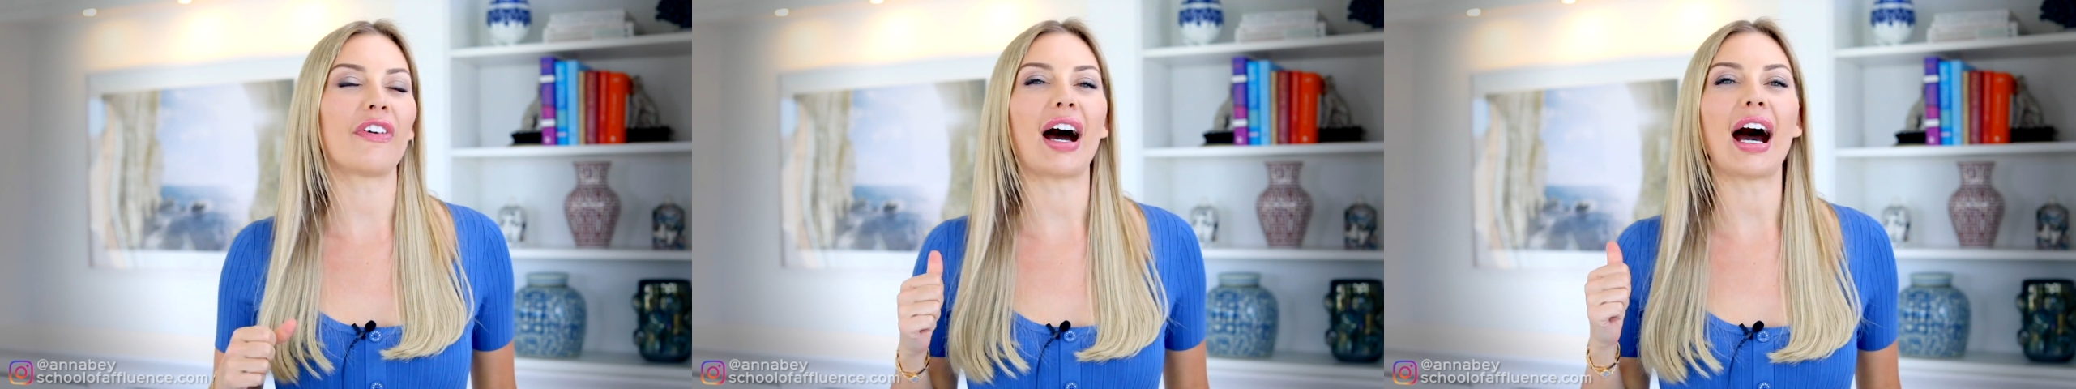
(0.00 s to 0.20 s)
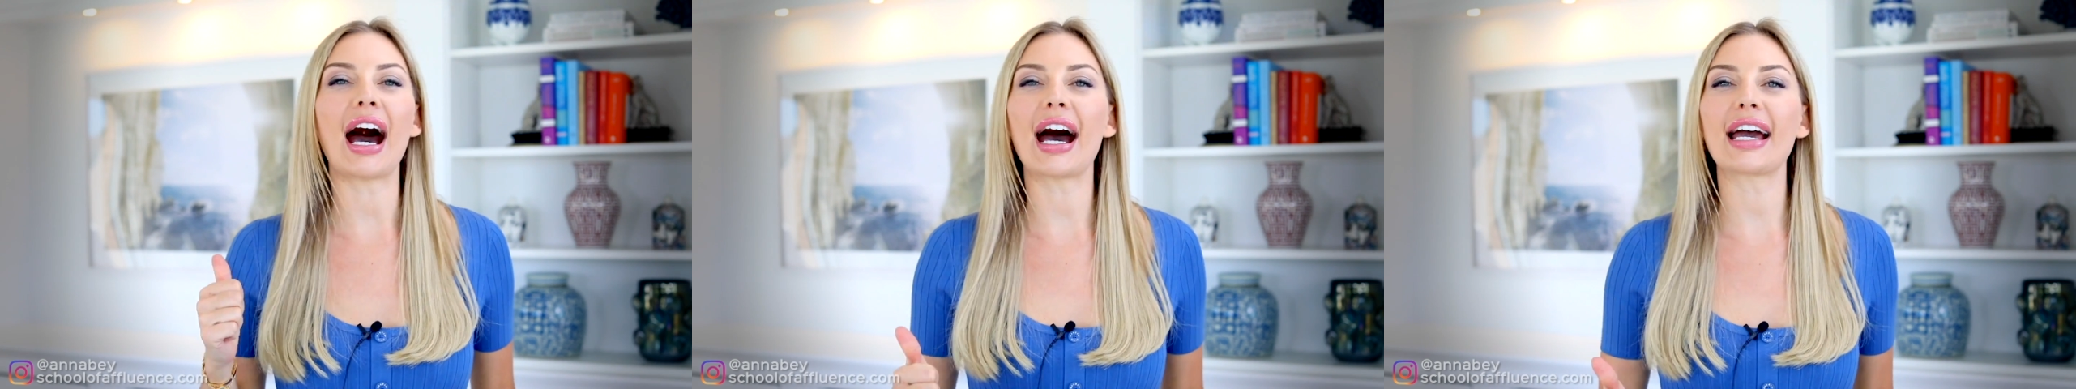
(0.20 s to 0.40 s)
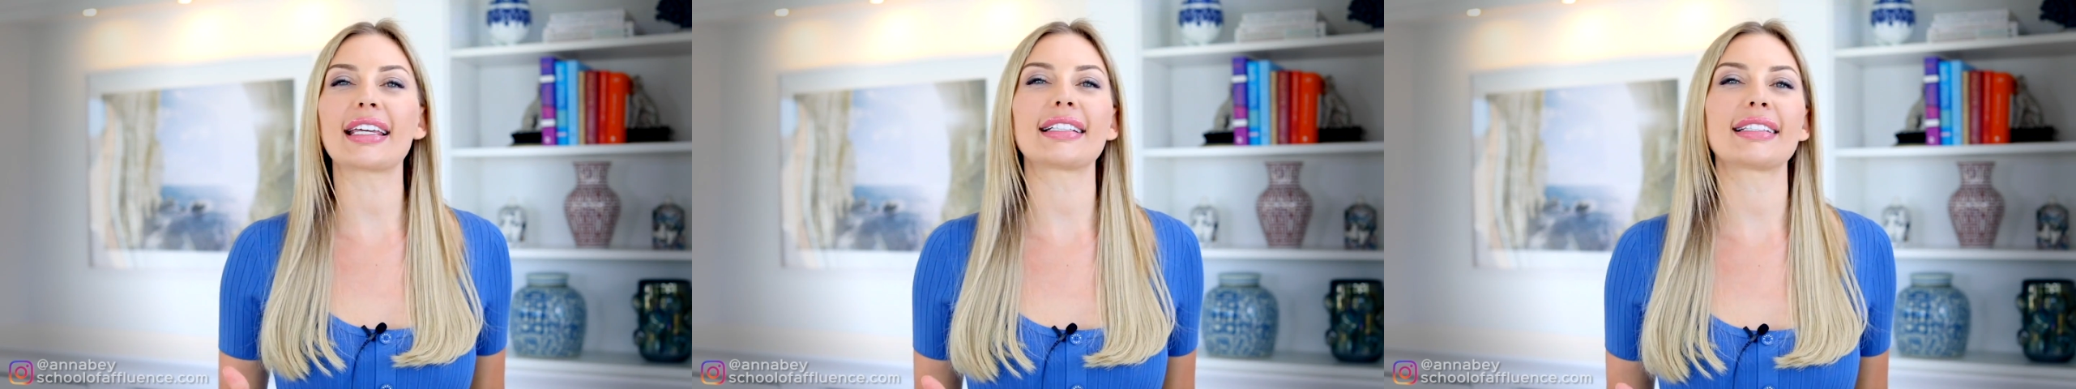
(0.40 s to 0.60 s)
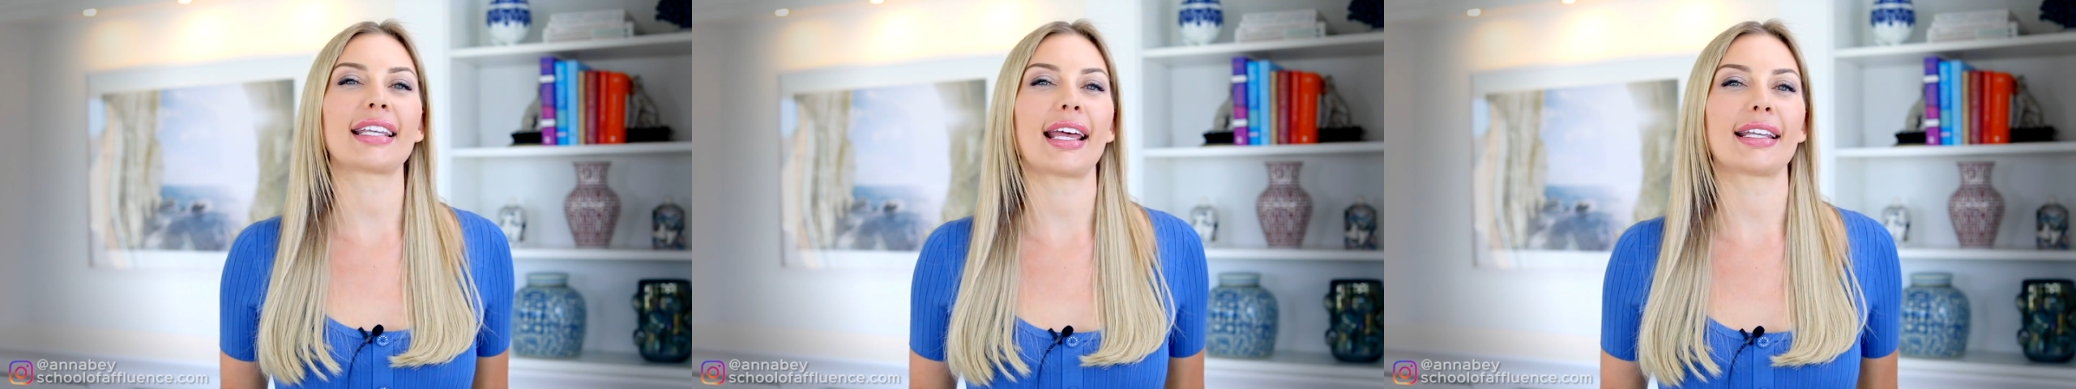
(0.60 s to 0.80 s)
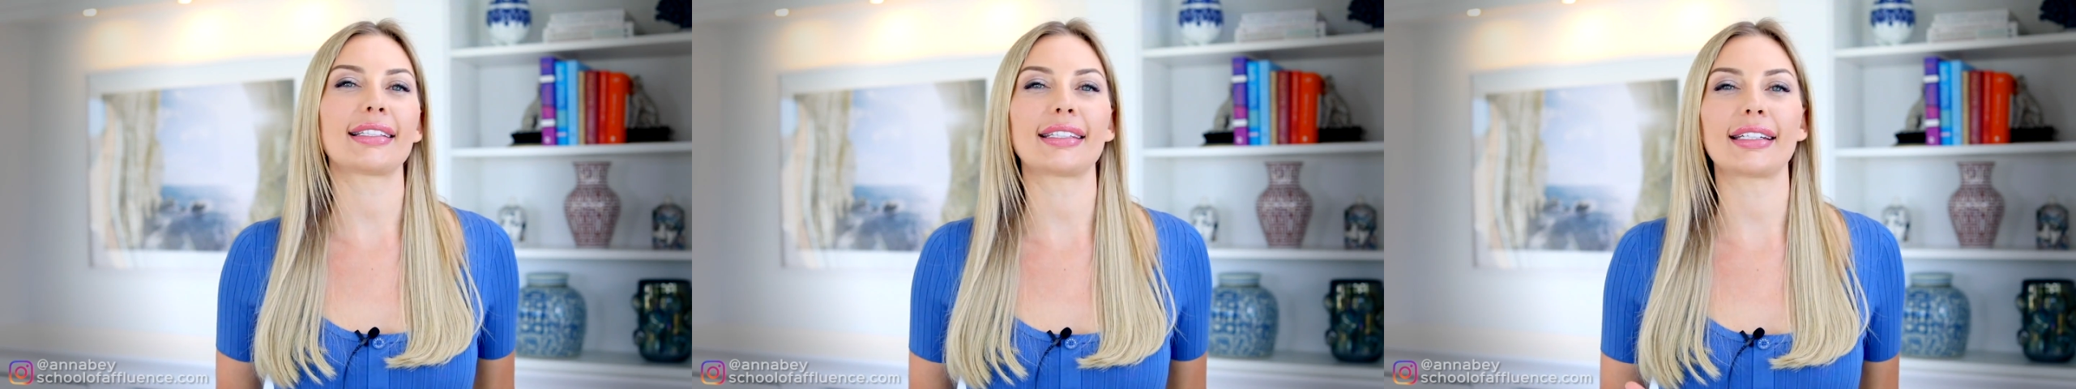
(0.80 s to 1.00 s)

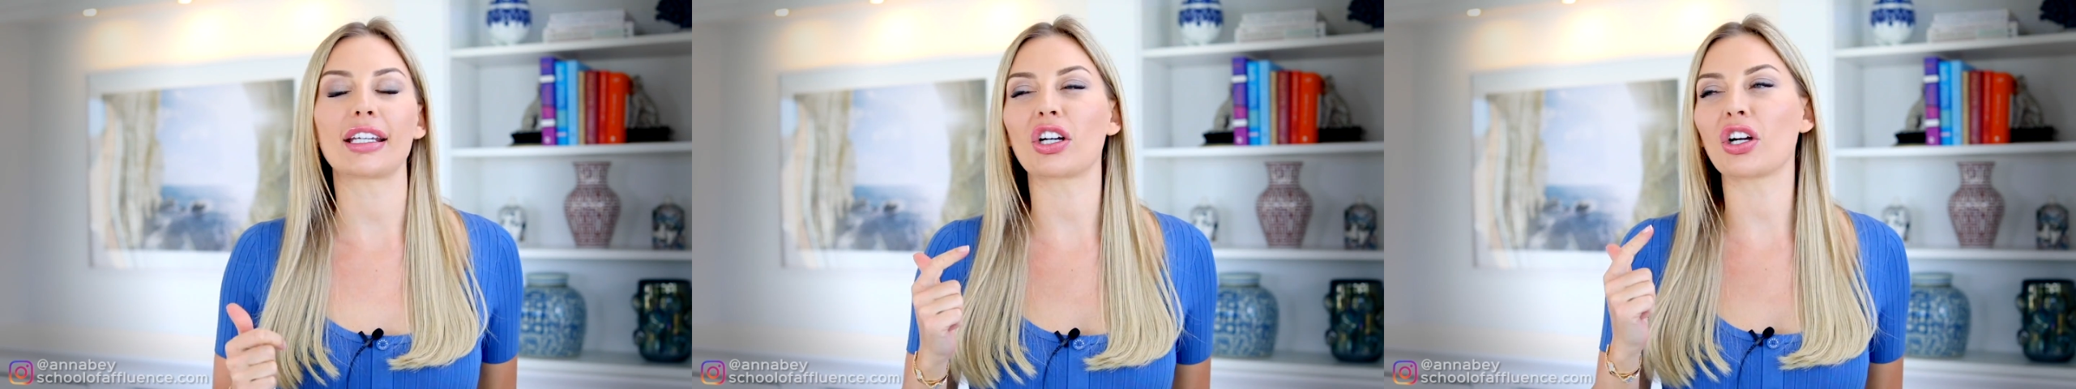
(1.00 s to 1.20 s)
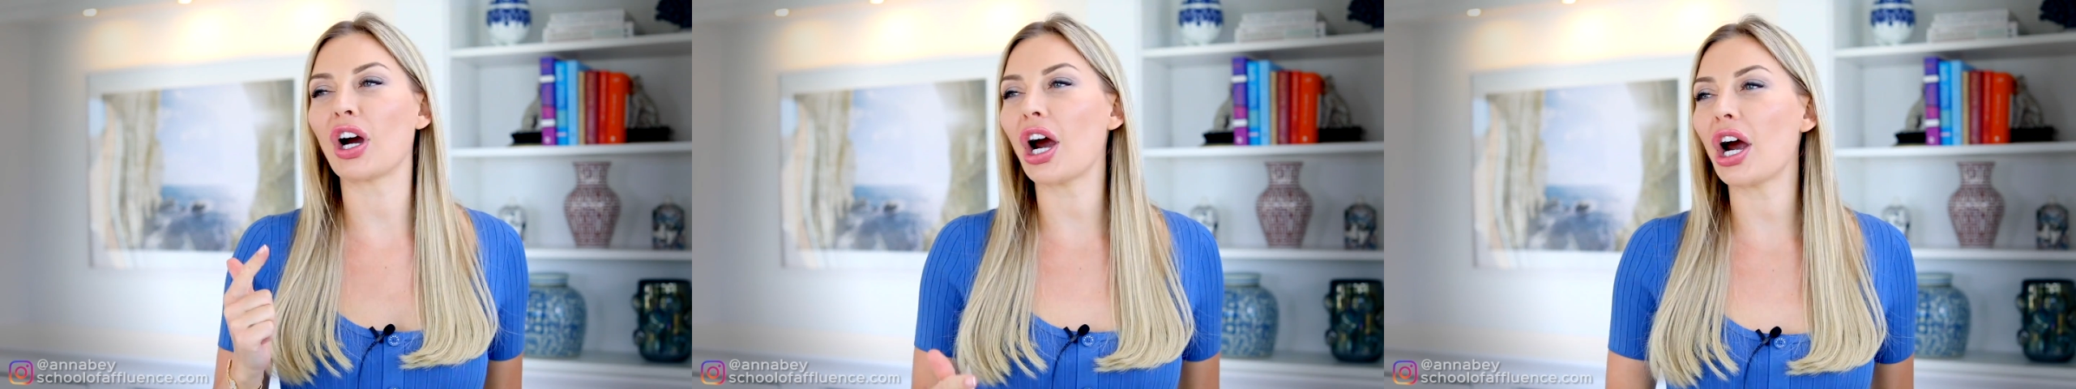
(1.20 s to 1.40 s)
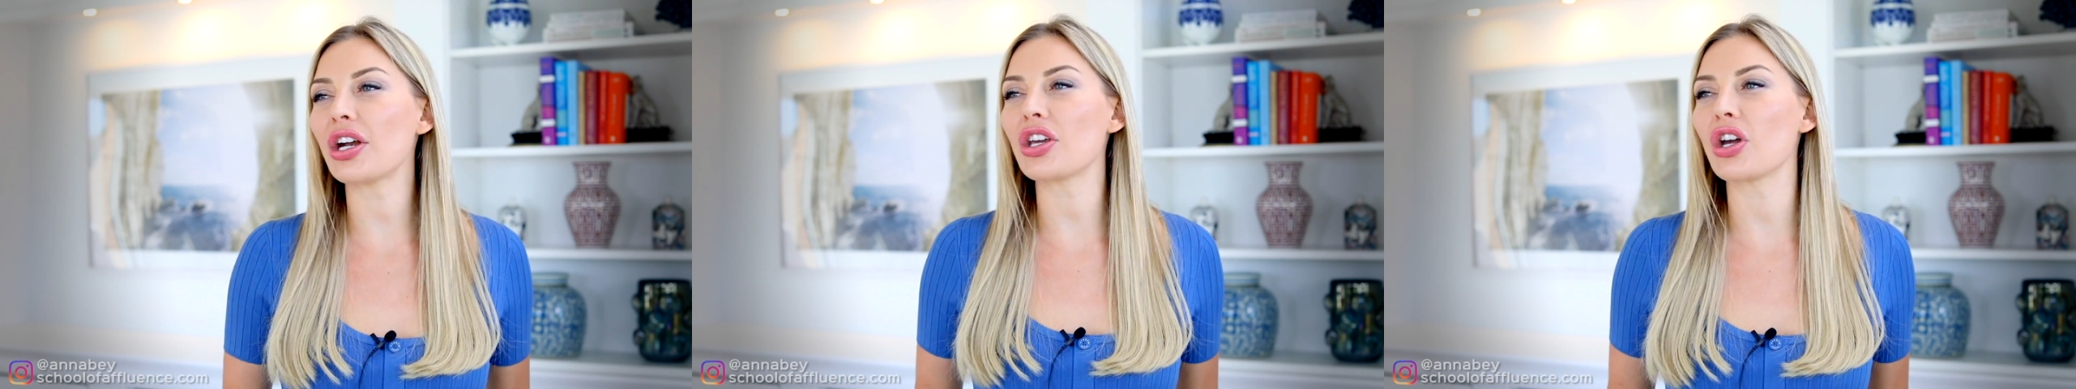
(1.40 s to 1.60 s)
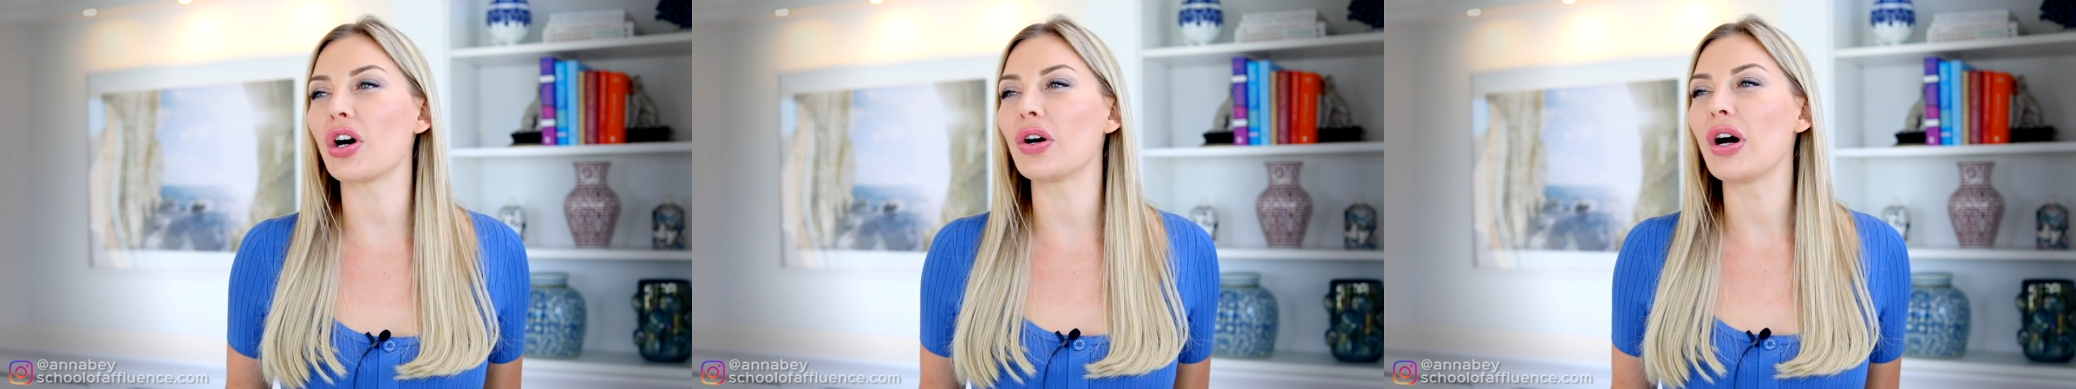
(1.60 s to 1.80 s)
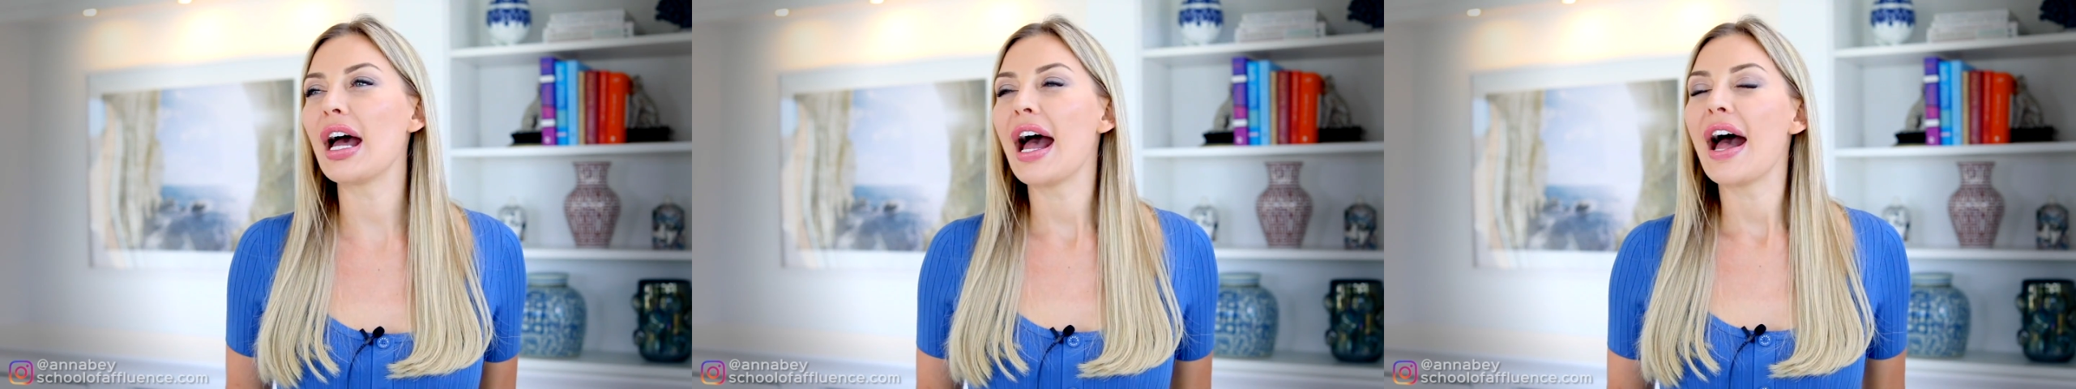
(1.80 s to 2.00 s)
high-intensity
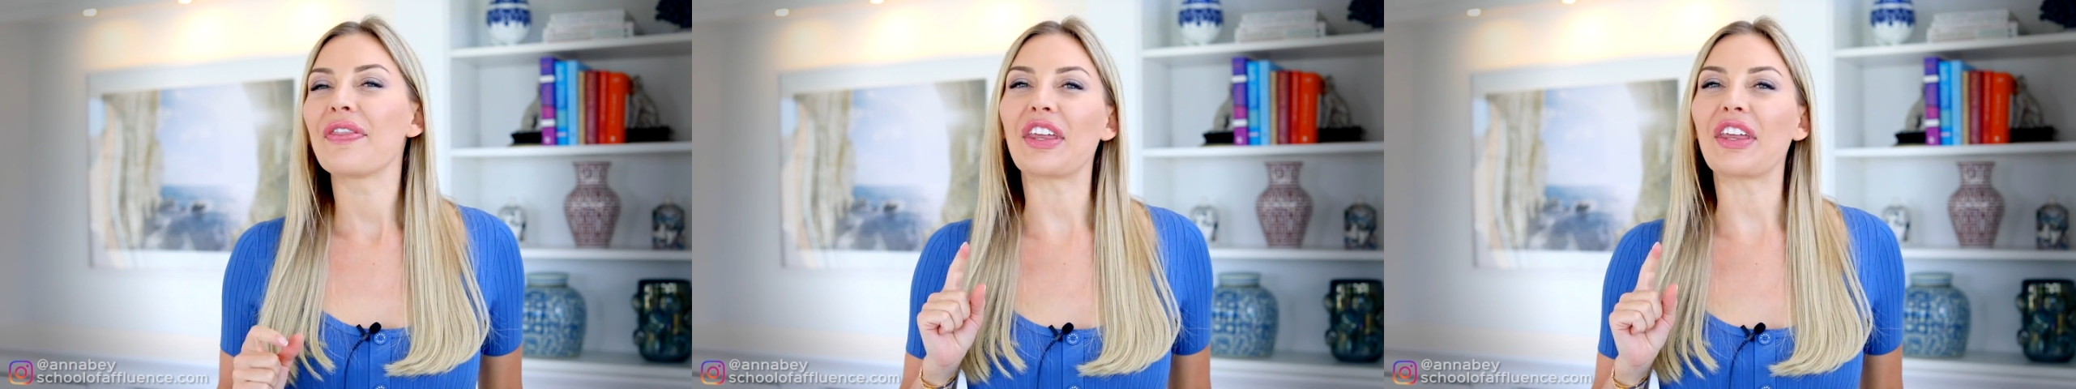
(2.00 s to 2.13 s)
cardio